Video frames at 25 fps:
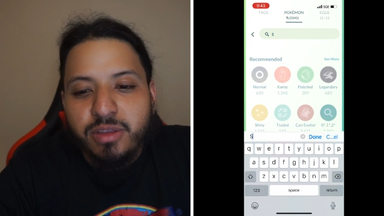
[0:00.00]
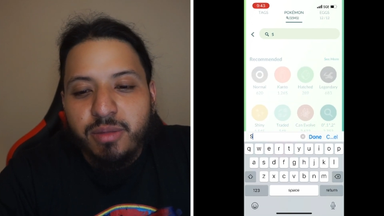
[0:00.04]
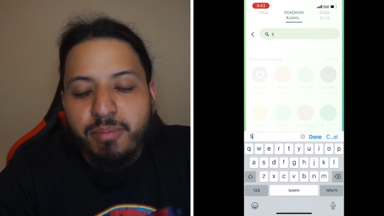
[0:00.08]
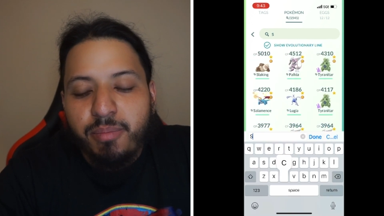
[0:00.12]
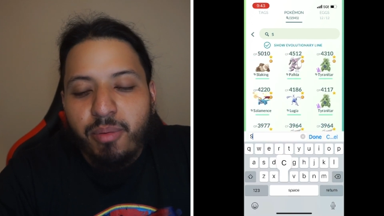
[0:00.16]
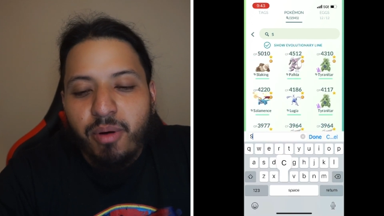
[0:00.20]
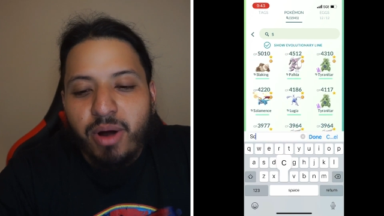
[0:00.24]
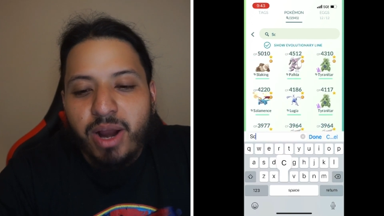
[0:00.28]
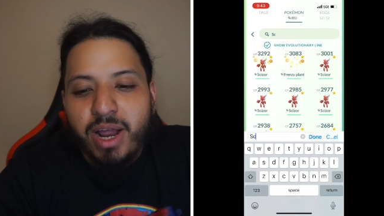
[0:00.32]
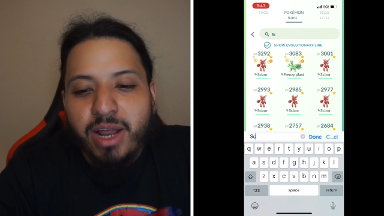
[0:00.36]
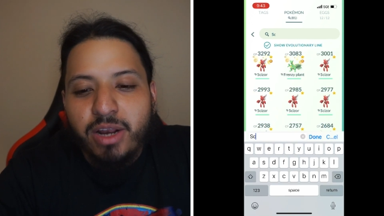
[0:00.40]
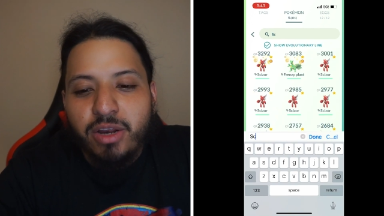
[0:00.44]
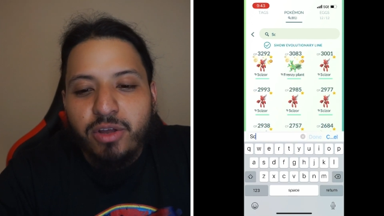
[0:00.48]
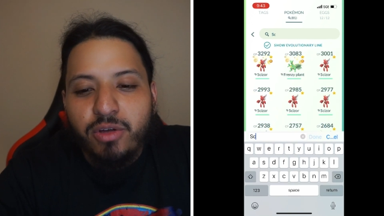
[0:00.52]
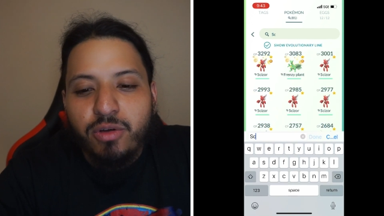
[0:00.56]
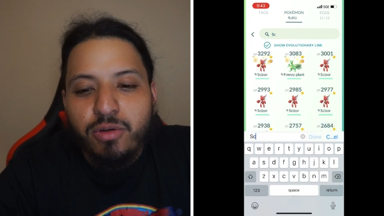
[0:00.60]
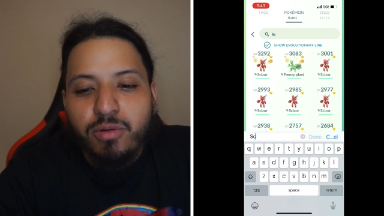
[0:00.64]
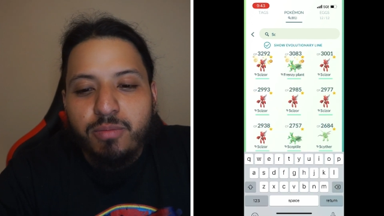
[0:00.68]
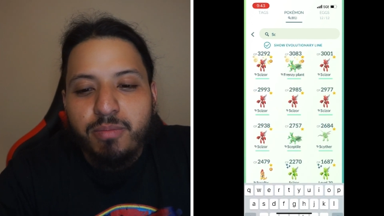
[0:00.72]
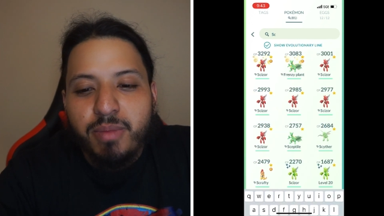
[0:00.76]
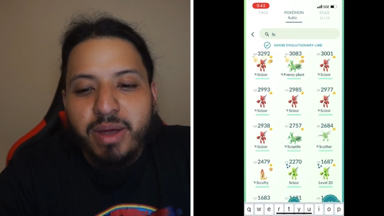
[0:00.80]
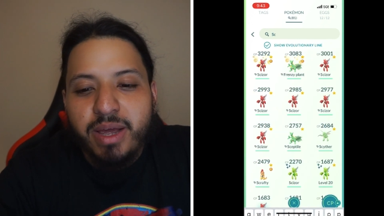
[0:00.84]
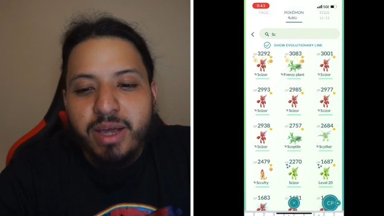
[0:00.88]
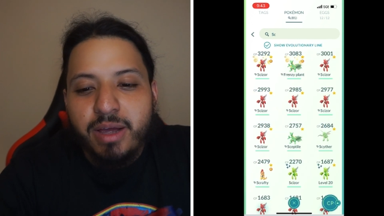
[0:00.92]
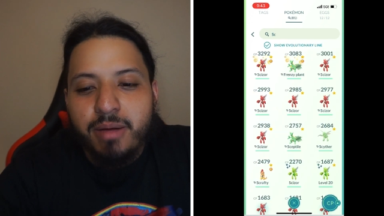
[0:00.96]
The brand new
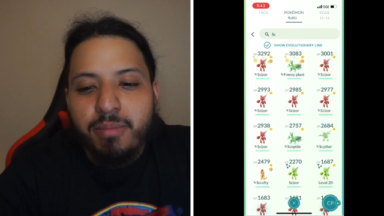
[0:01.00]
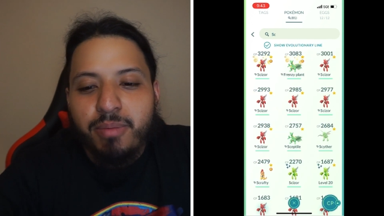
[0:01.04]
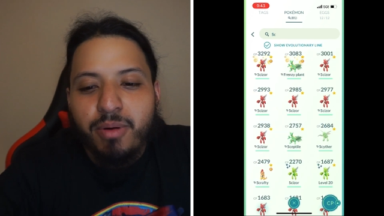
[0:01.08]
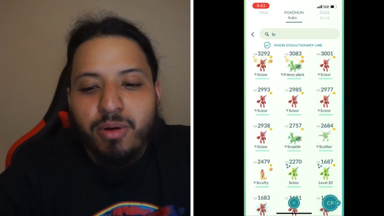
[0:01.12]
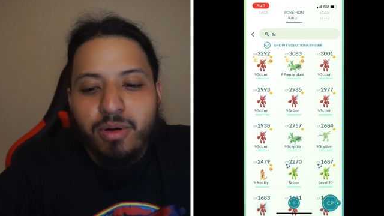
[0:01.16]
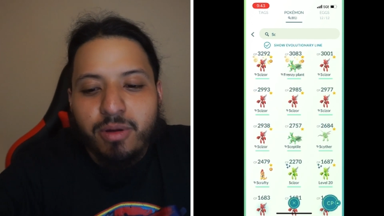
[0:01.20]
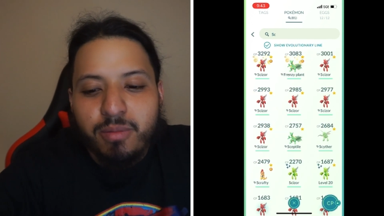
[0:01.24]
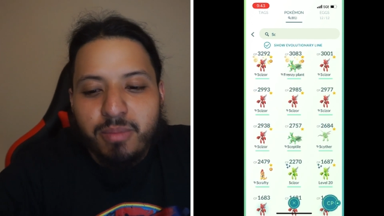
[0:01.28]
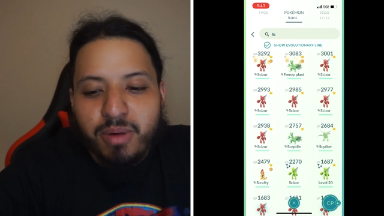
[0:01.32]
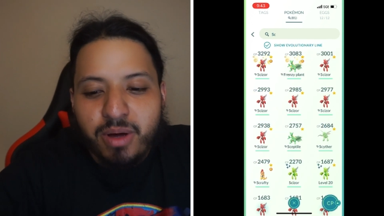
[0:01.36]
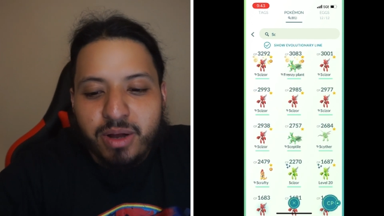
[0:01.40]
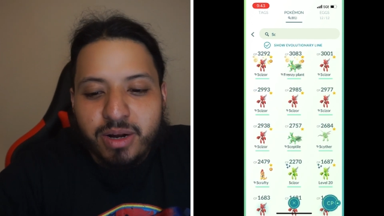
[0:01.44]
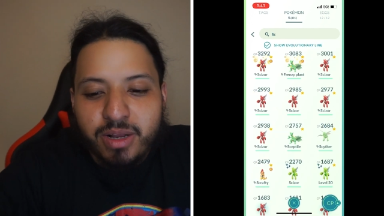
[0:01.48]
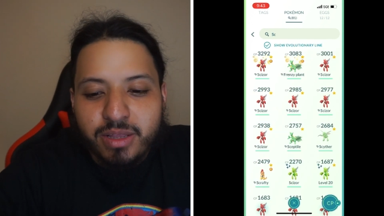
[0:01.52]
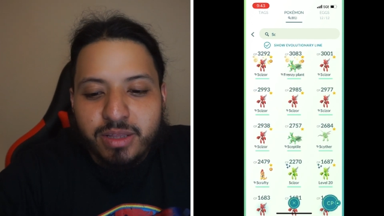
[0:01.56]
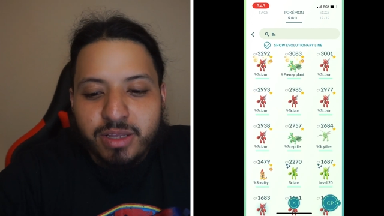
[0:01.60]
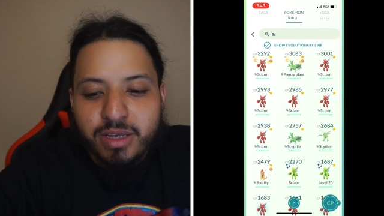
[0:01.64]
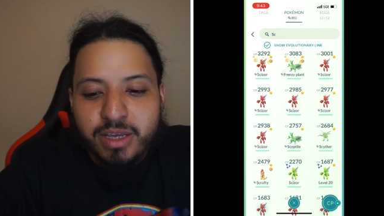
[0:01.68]
Mega Pokemon in the